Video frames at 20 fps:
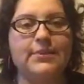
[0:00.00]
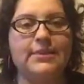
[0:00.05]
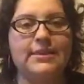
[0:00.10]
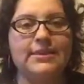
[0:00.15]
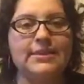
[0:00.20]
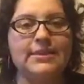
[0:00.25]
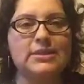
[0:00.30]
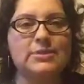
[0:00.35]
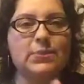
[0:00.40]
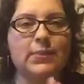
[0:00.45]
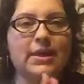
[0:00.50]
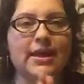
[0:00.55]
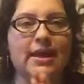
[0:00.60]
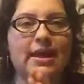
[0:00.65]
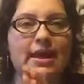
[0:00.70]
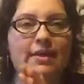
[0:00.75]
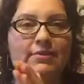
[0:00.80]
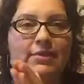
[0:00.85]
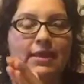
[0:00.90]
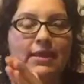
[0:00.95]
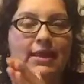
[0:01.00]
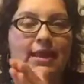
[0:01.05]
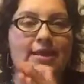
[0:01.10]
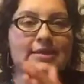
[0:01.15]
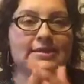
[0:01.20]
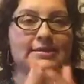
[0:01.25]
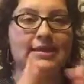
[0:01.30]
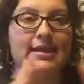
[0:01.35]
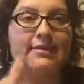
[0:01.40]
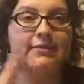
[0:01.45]
This week I have a
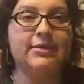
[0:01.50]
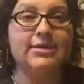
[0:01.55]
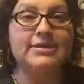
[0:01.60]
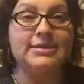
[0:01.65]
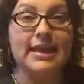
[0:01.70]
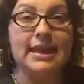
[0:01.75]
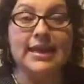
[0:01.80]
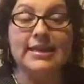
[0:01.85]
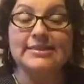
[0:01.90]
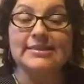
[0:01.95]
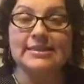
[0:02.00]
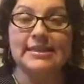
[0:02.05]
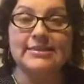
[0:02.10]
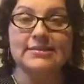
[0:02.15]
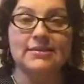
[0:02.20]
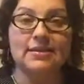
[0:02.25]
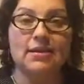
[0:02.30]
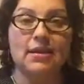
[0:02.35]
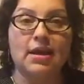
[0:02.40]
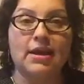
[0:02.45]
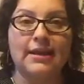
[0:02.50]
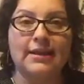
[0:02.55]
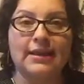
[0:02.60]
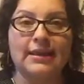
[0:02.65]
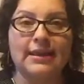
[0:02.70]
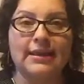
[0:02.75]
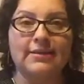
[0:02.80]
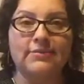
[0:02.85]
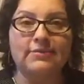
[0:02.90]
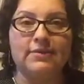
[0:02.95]
class every day at 6 o'clock in
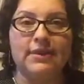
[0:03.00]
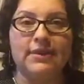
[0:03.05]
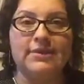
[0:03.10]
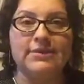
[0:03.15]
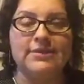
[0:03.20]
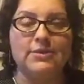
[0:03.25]
the evening,